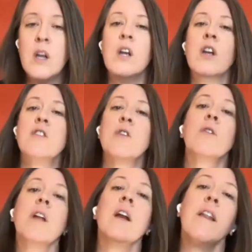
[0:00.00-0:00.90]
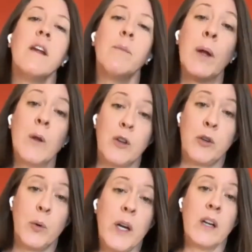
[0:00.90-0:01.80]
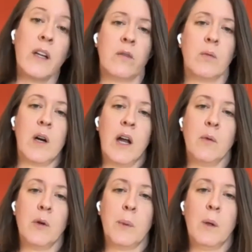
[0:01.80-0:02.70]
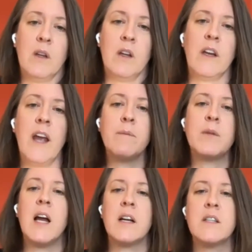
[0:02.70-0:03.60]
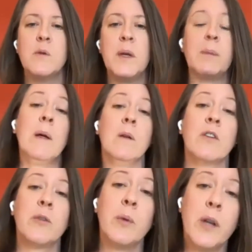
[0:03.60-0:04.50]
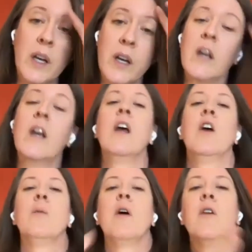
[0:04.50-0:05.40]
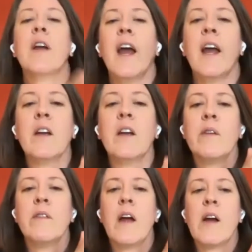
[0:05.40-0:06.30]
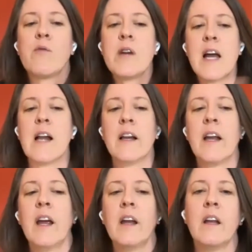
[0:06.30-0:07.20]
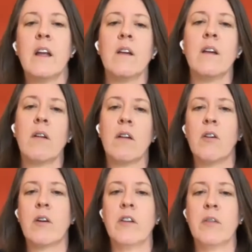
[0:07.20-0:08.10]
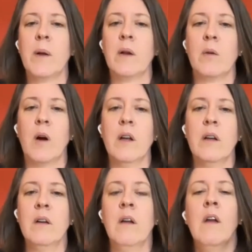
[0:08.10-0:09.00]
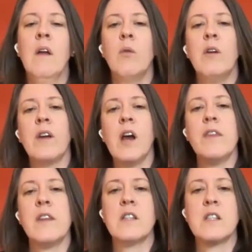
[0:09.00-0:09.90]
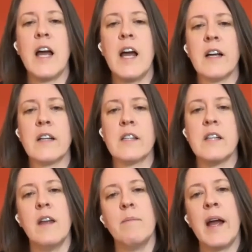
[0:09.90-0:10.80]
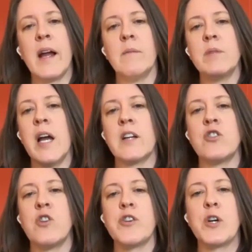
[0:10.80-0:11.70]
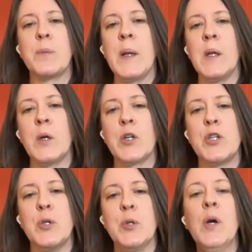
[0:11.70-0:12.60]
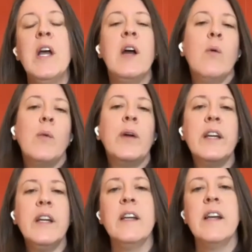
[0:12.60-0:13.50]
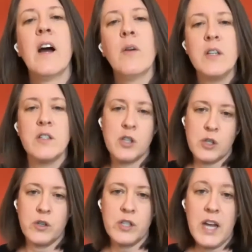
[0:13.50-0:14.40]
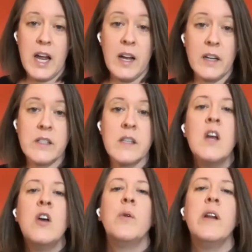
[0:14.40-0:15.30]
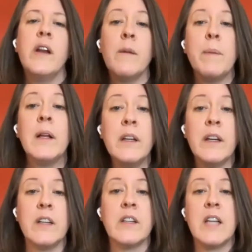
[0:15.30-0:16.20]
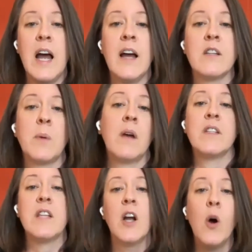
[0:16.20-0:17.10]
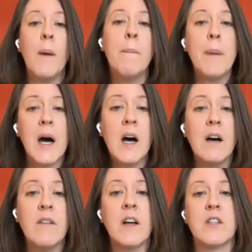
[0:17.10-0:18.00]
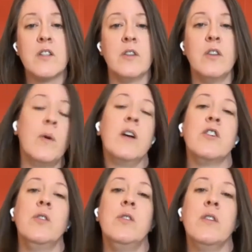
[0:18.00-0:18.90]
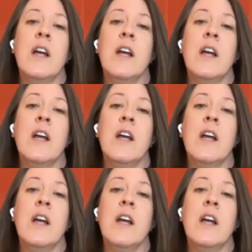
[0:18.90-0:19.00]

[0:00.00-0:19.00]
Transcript: So then I think Pillar 3, that's where I would put the gap tax. It would be Pillar 3. It would be, okay, we reallocated according to Pillar 1. We've got this tax and backup tax structure, Pillar 2. What we need now is a surtax. We need an ability to tax profits that go above a certain threshold.